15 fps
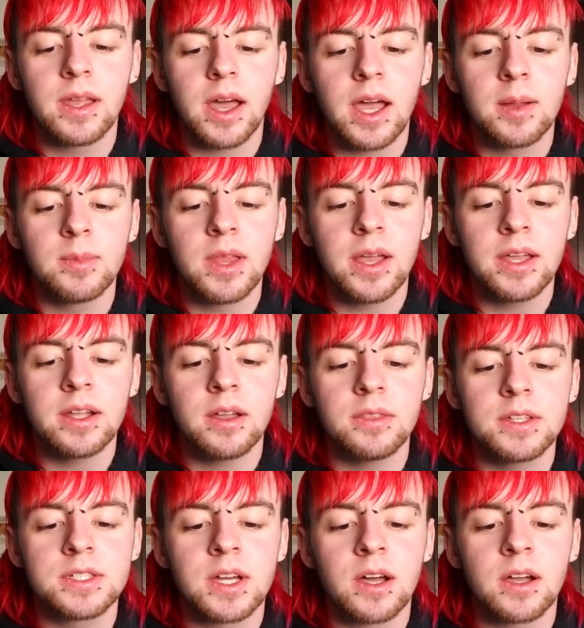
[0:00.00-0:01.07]
I'm lying on
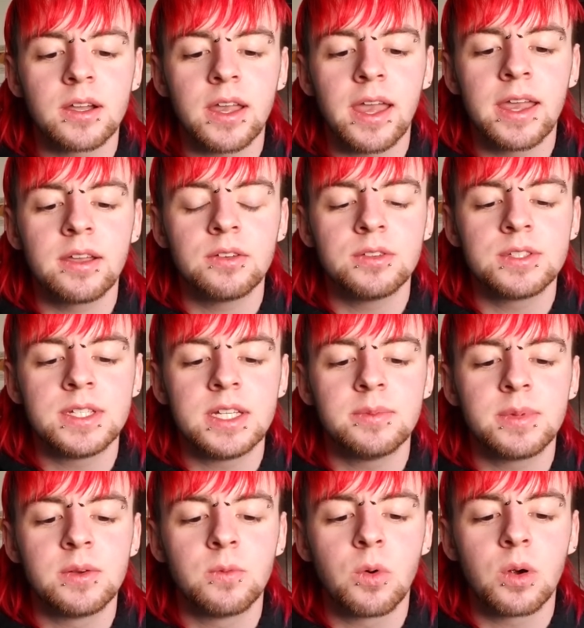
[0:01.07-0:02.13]
the dock, ankle deep
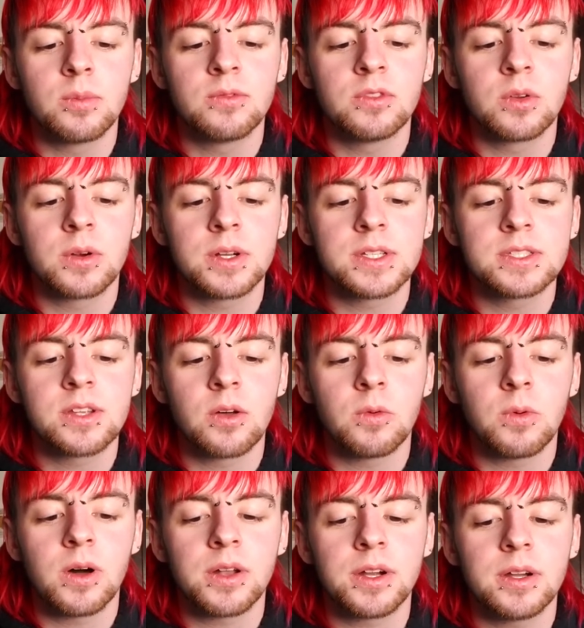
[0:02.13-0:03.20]
in warm Florida salt
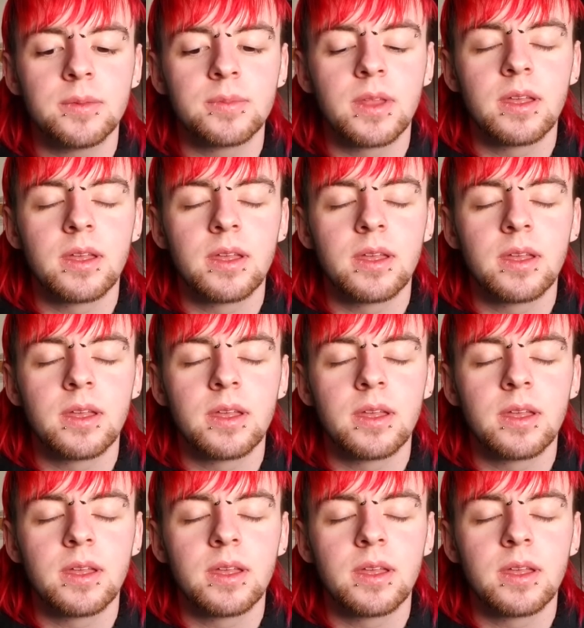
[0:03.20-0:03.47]
water.